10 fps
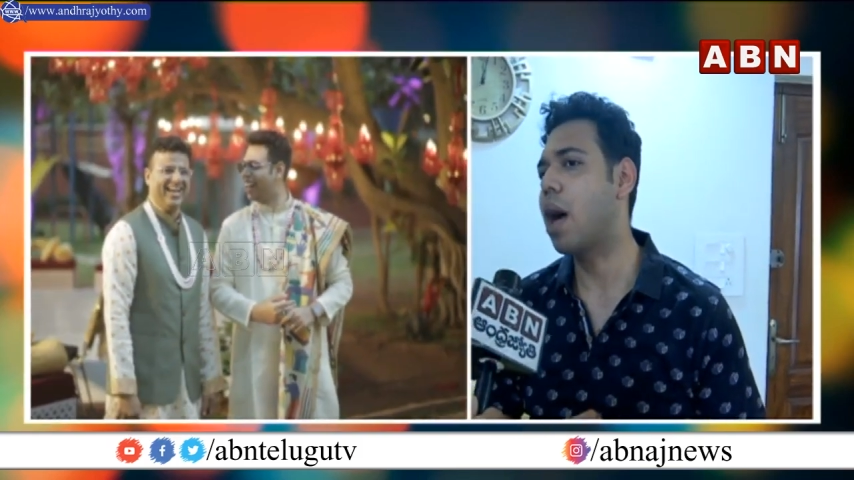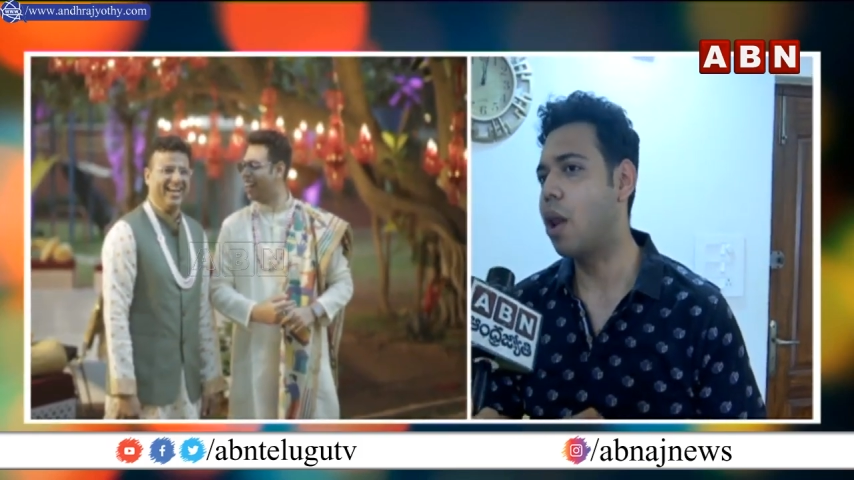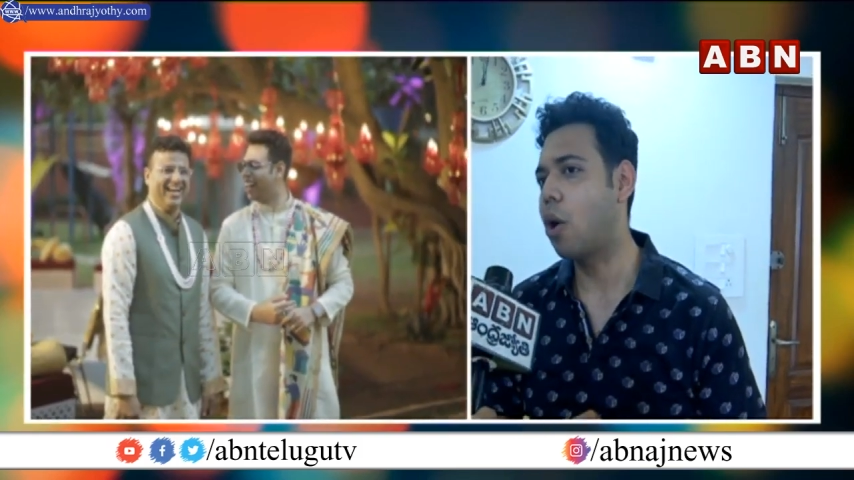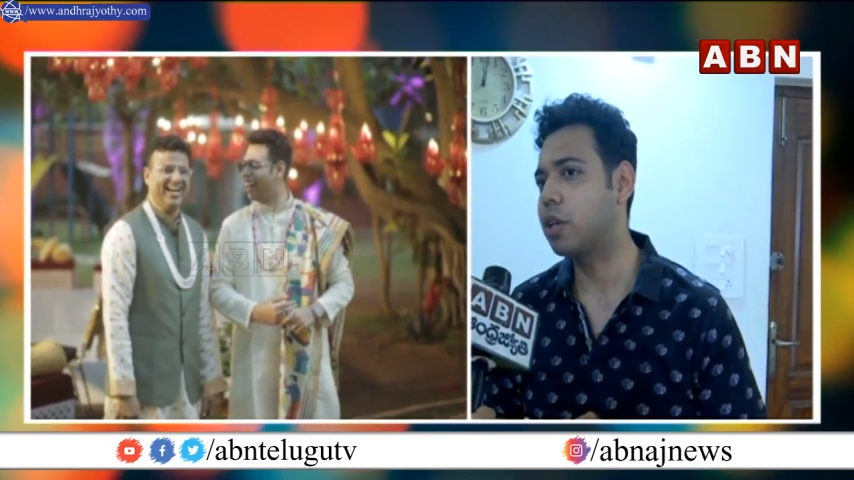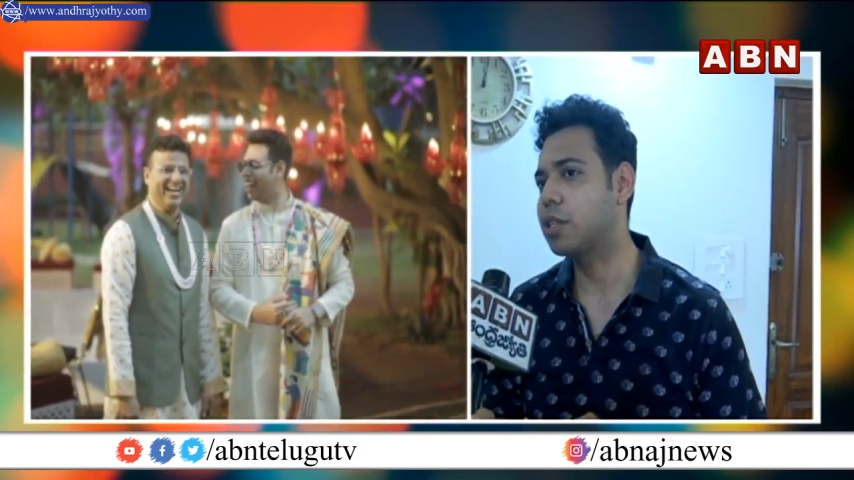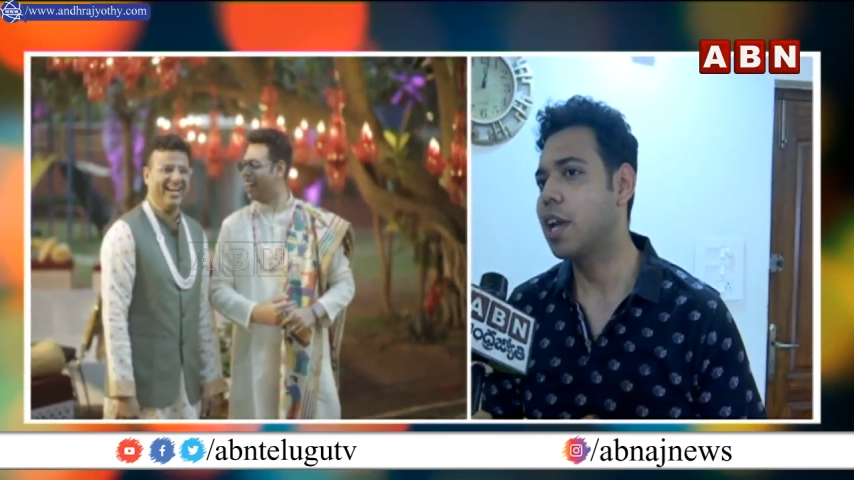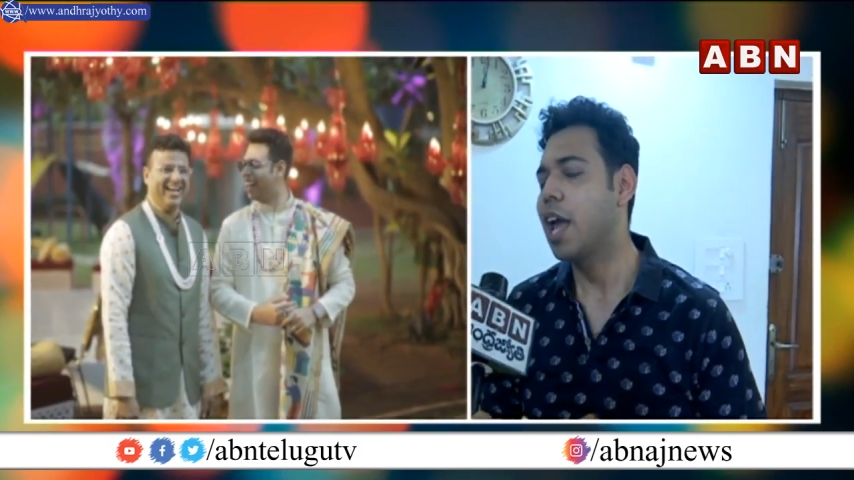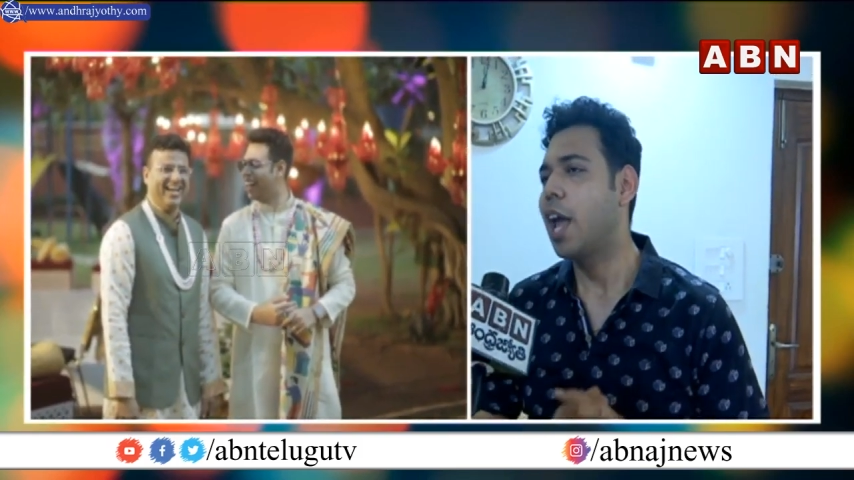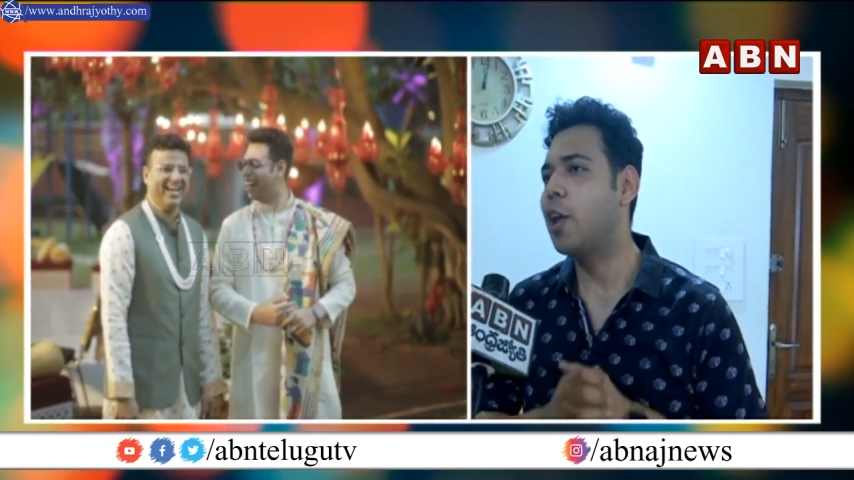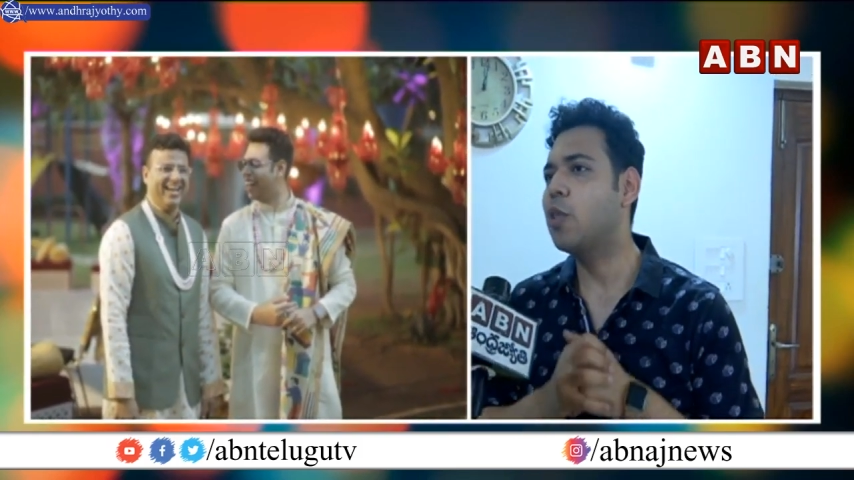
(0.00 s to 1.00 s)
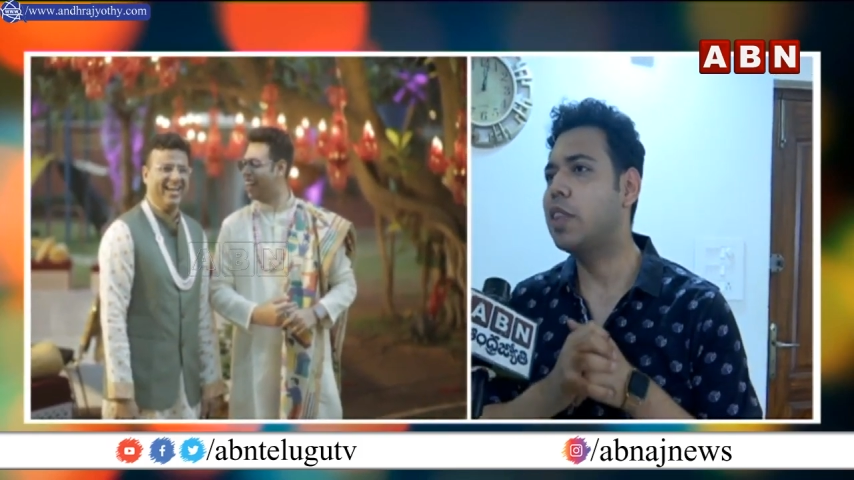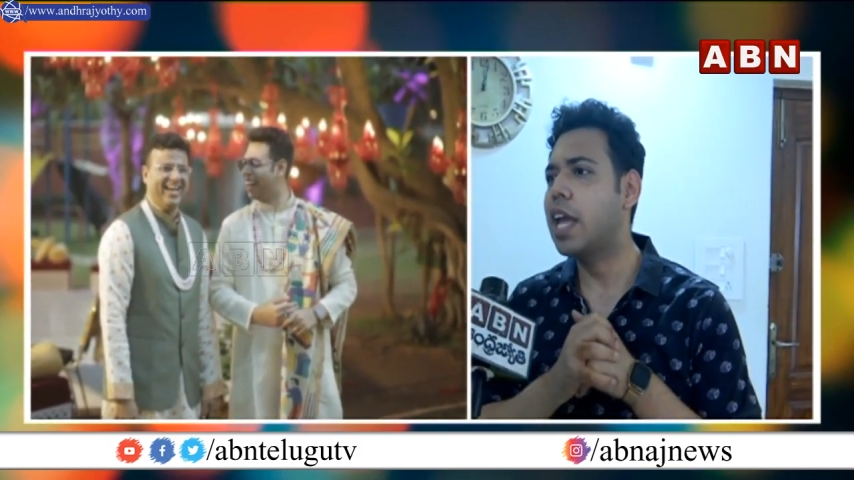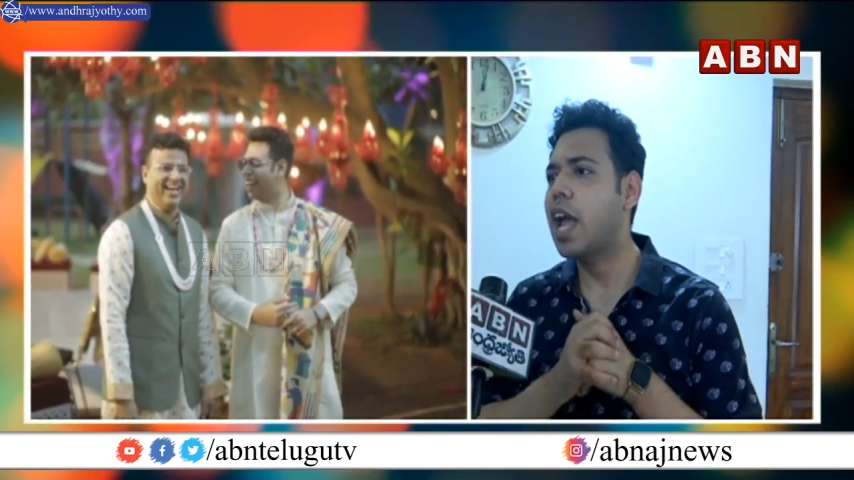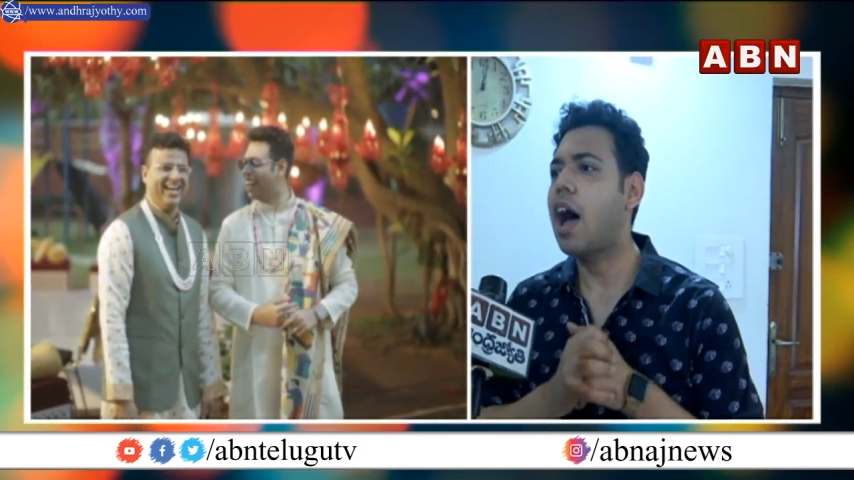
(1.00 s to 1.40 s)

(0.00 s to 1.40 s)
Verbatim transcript: a lot. You know, they,